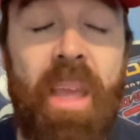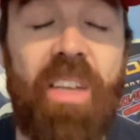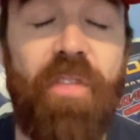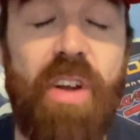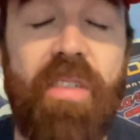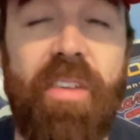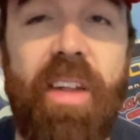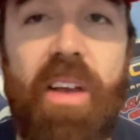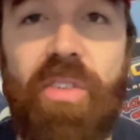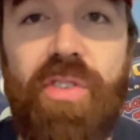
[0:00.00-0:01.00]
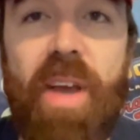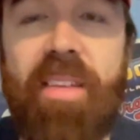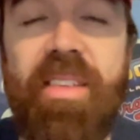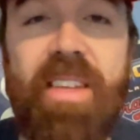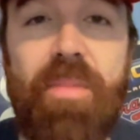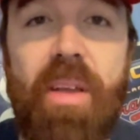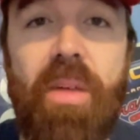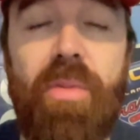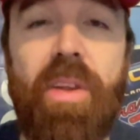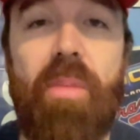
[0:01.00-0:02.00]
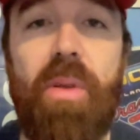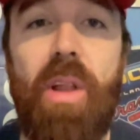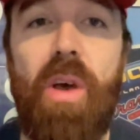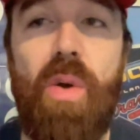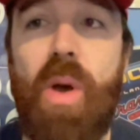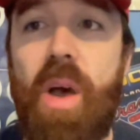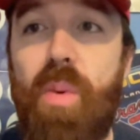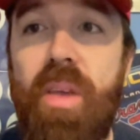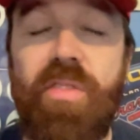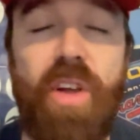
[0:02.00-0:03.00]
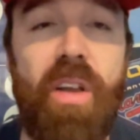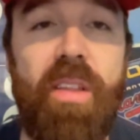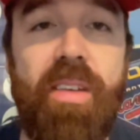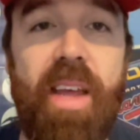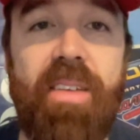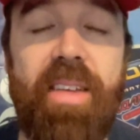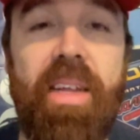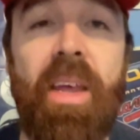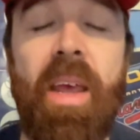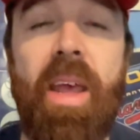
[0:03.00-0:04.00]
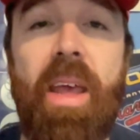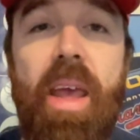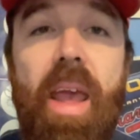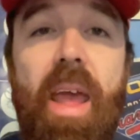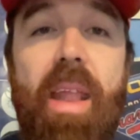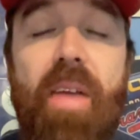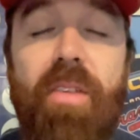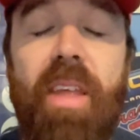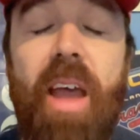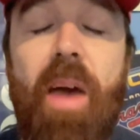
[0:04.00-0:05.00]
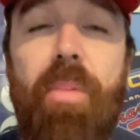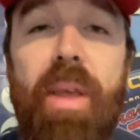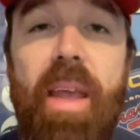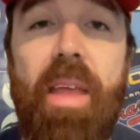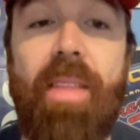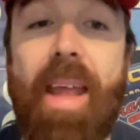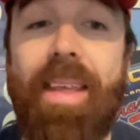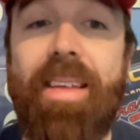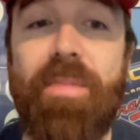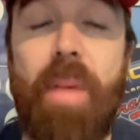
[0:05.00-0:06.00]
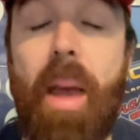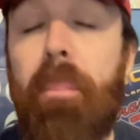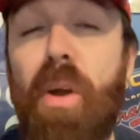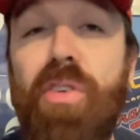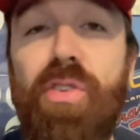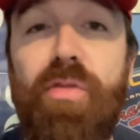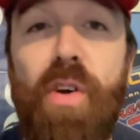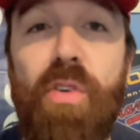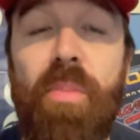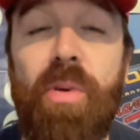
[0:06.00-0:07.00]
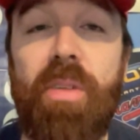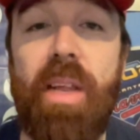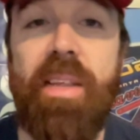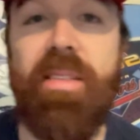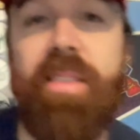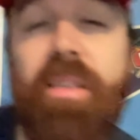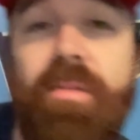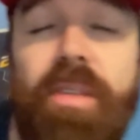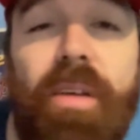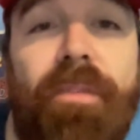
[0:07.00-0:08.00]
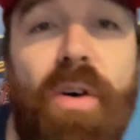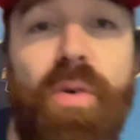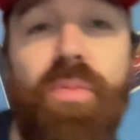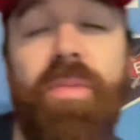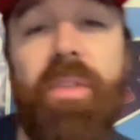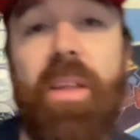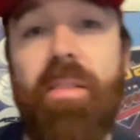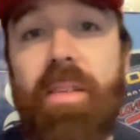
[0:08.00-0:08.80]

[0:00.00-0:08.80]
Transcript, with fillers: As far as everything else, you guys can see my number down below. Uh, we have started the texting and everything up again. That is my personal phone number. That is the the phone that